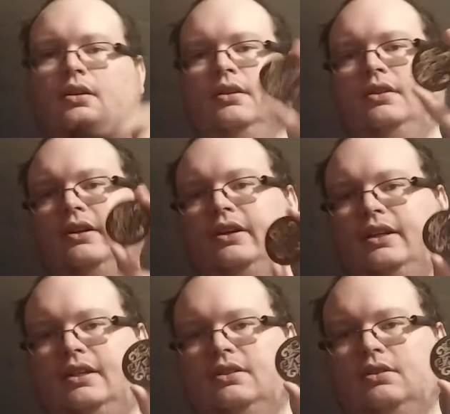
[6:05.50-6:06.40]
there
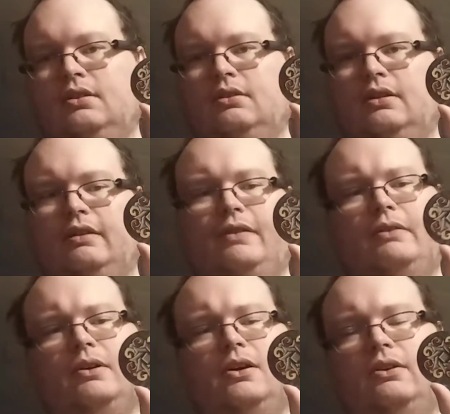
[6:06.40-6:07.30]
is, if I
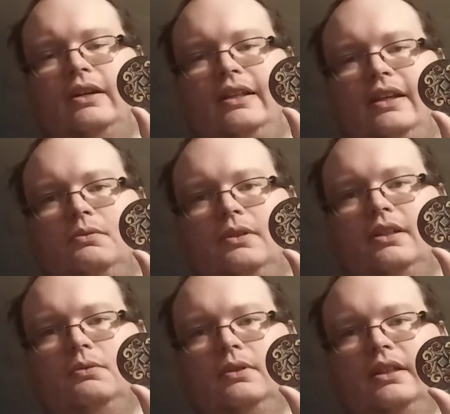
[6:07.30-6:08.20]
recall right, that's what
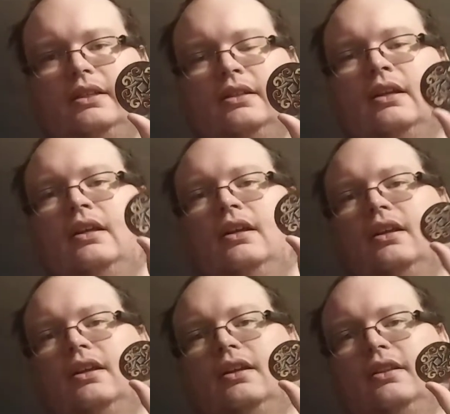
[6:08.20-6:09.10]
this one is.
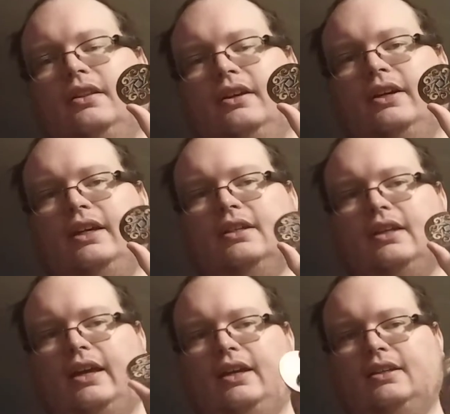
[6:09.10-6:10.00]
There is
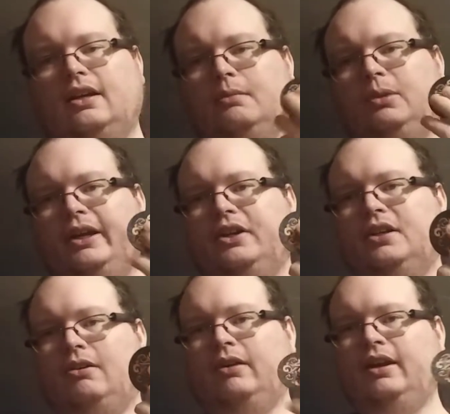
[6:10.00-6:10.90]
a player
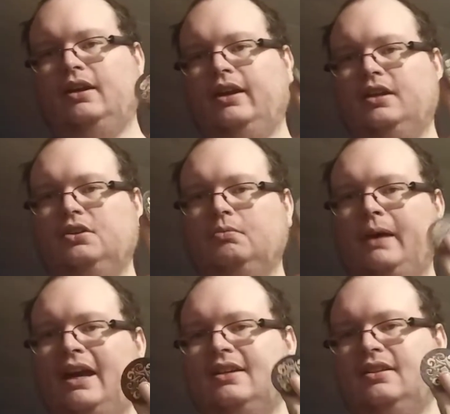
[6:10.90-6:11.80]
token, and you
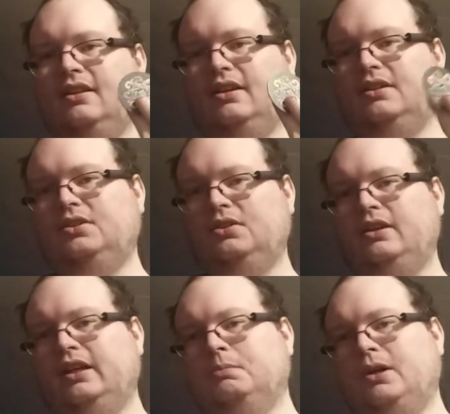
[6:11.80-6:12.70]
pass this to the
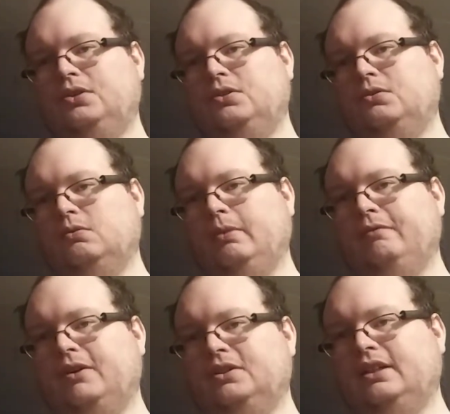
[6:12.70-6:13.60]
next person who's going to be
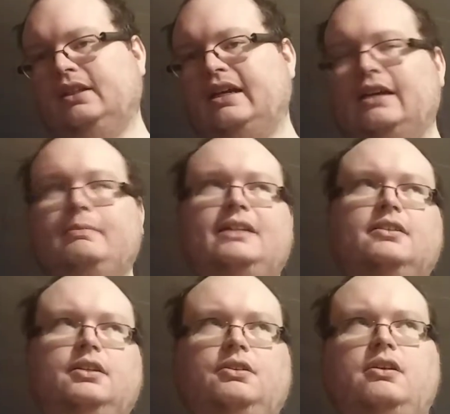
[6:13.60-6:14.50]
first in line.
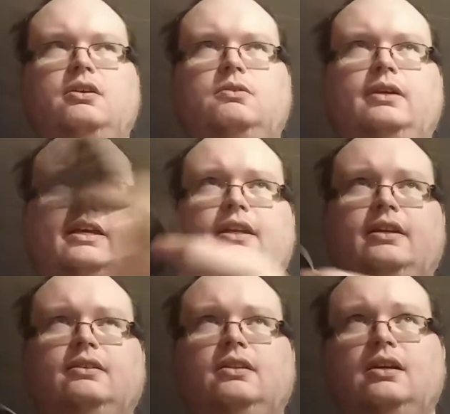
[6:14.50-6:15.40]
Basically, you go
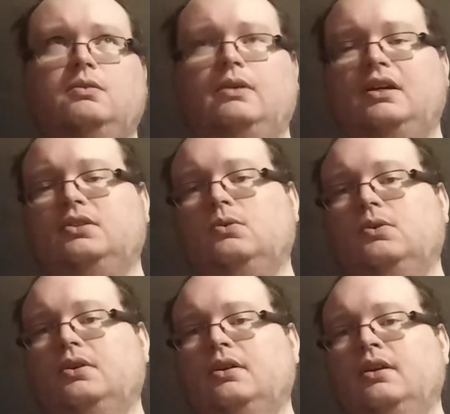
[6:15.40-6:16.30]
in clockwise order,